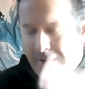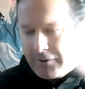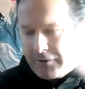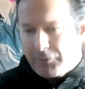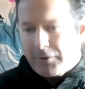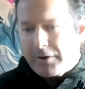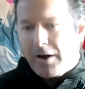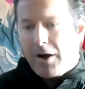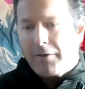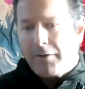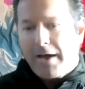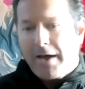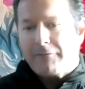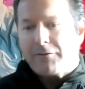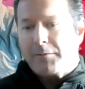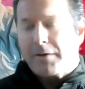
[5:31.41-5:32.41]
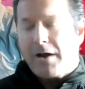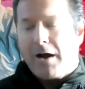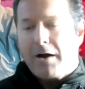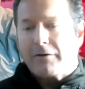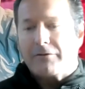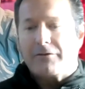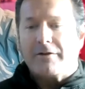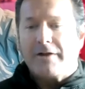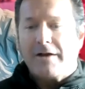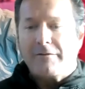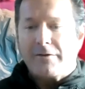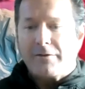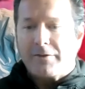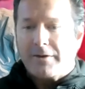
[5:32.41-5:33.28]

I do recall that from the August 11th.